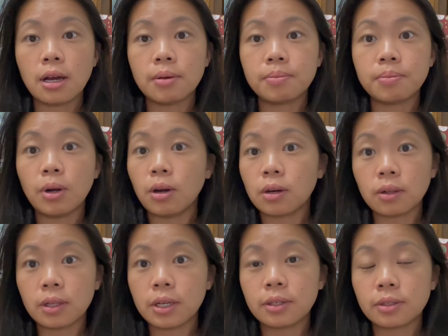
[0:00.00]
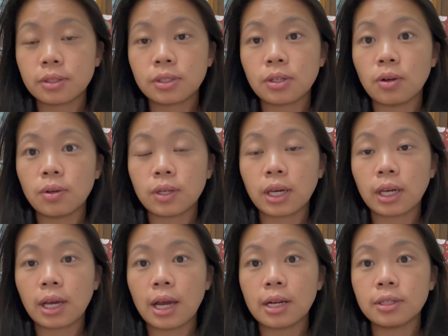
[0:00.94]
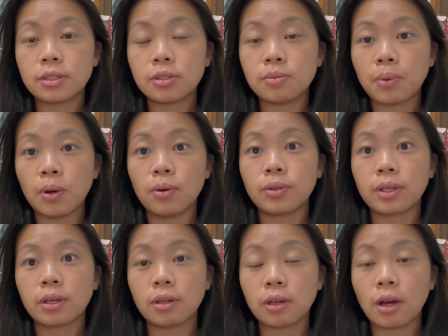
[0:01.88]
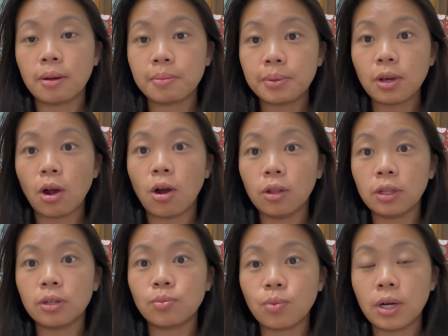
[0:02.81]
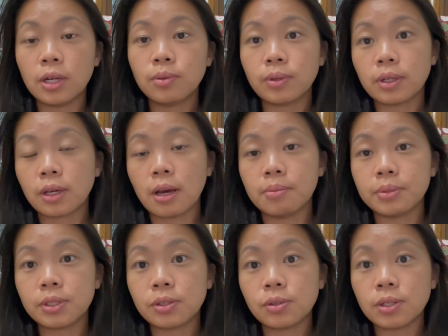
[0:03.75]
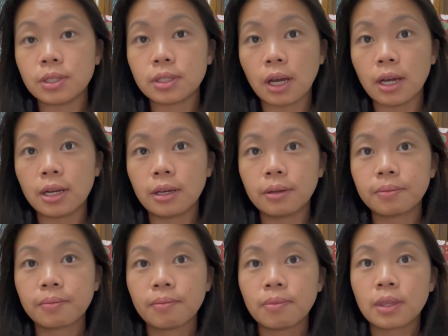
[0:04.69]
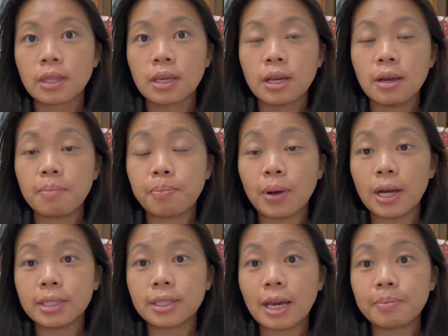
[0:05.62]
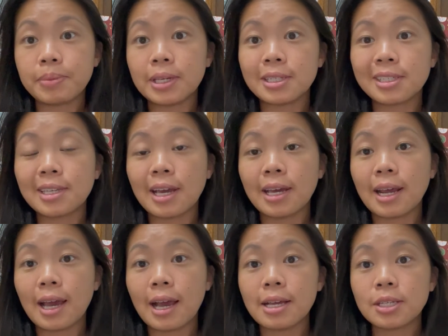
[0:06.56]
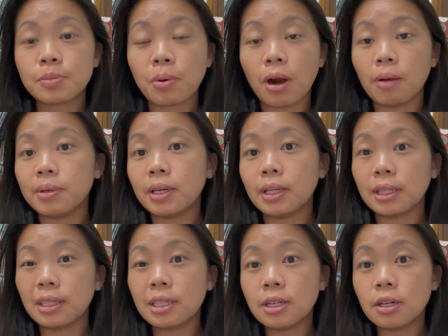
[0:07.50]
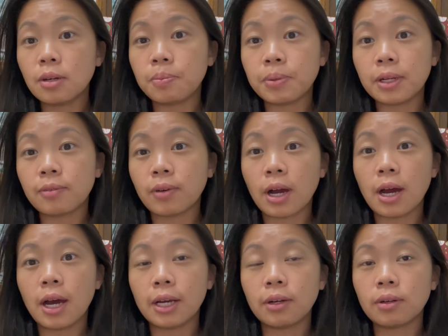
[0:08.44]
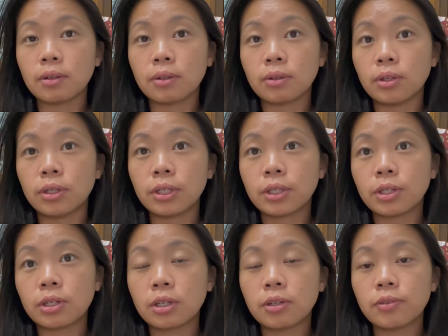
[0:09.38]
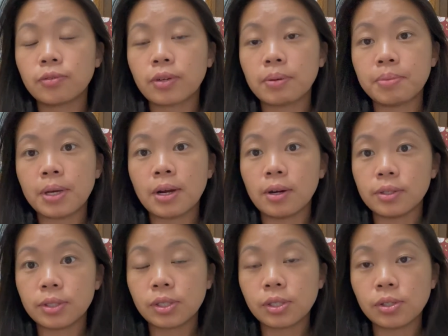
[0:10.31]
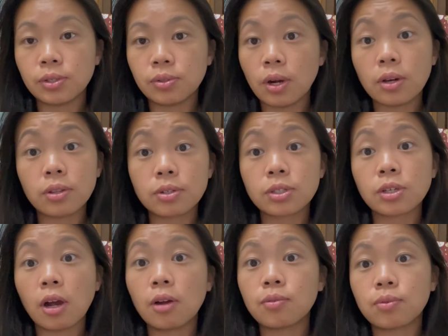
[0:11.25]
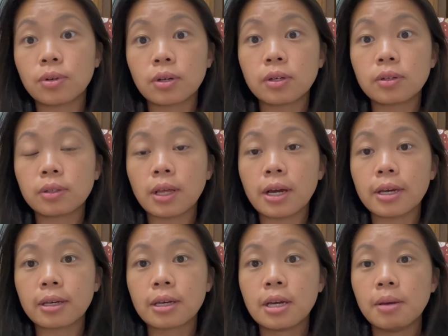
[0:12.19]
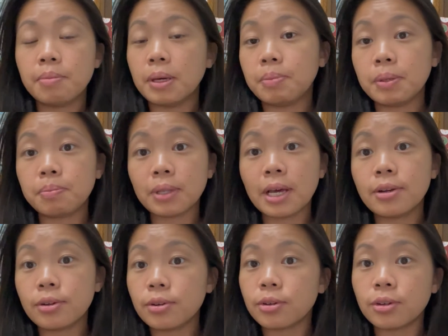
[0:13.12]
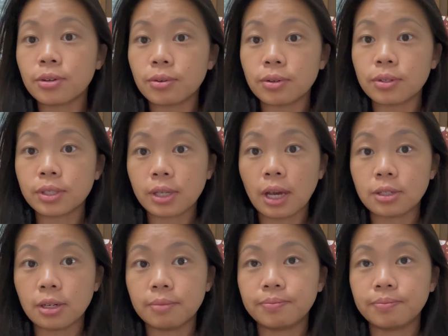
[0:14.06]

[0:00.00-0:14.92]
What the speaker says: modeling, so it can kind of do both. It can kind of be all in one when it comes to designing. But that being said, it has probably a little bit of a higher learning curve compared to other software like maybe Blender or SketchUp.